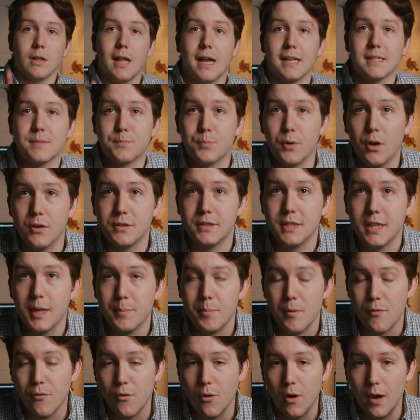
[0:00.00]
Last pro
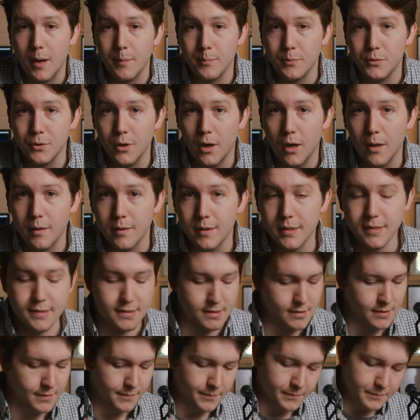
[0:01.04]
tip before I do all
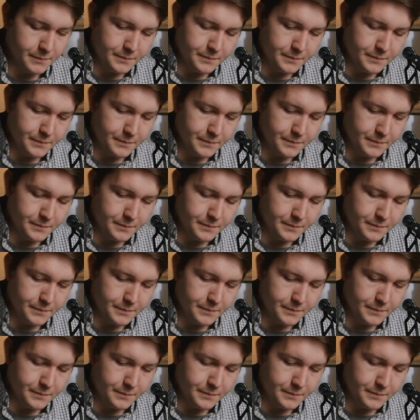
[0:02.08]
this,